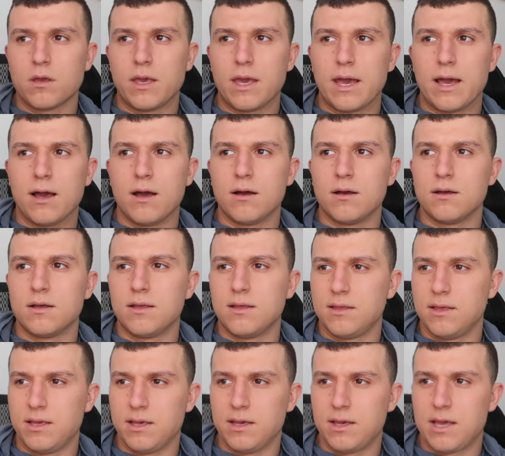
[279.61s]
Yeah.
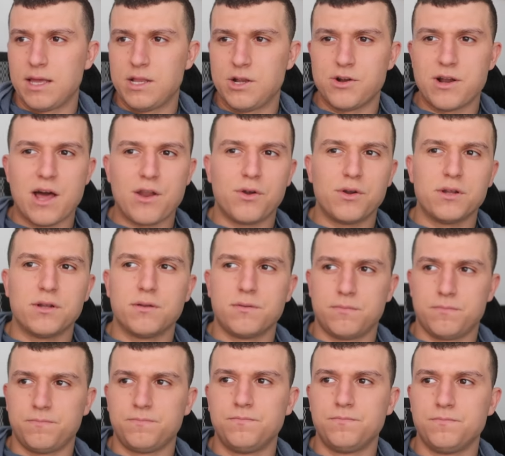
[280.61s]
And you're not on.
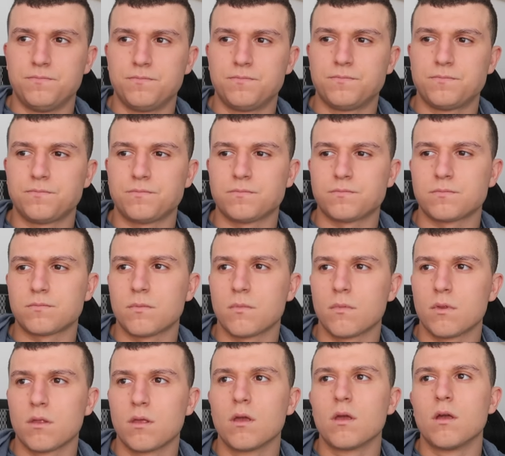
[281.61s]

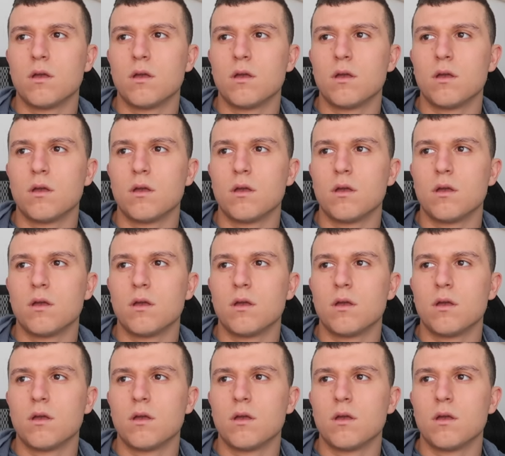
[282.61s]
Mm-hmm.